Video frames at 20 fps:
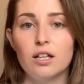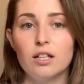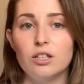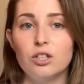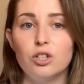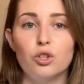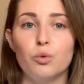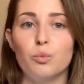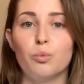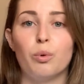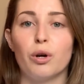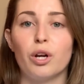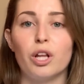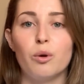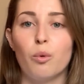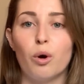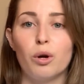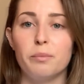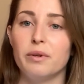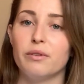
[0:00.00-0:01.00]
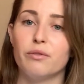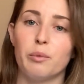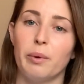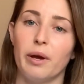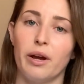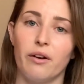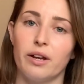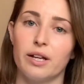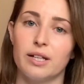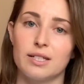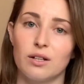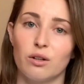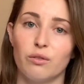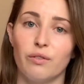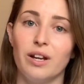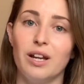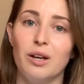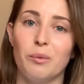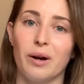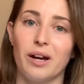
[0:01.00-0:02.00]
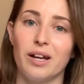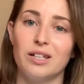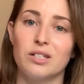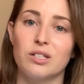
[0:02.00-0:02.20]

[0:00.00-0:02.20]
your body won't be repairing itself anyway.